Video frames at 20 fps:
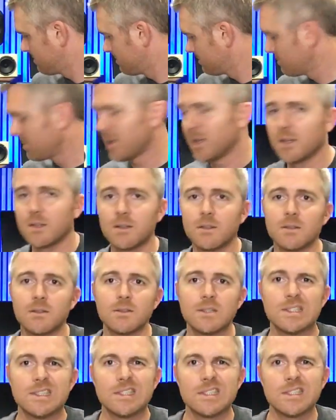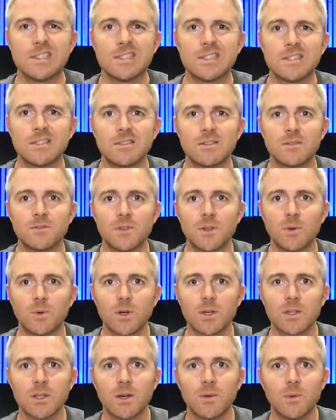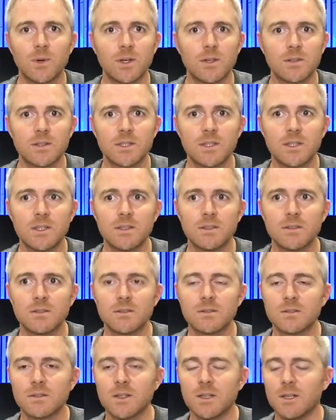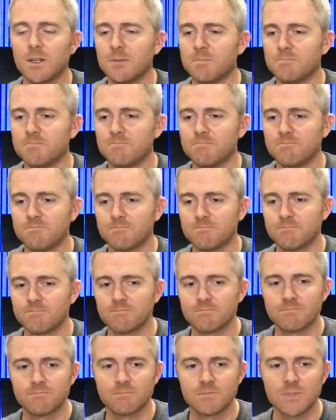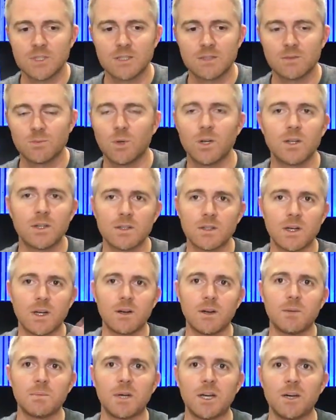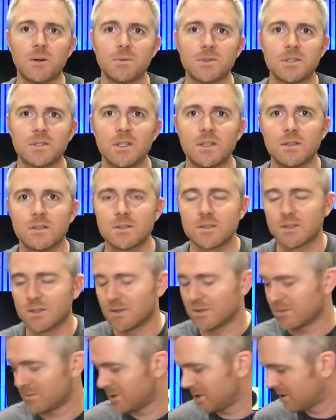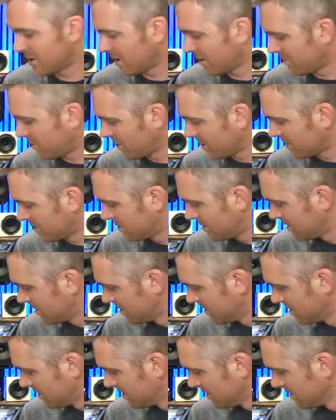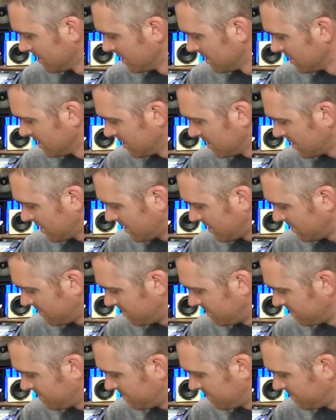but uh, I don't know if it'll work that well in here. Um, this, well, and I don't have my helmet either, so it'll be kind of weird. Um,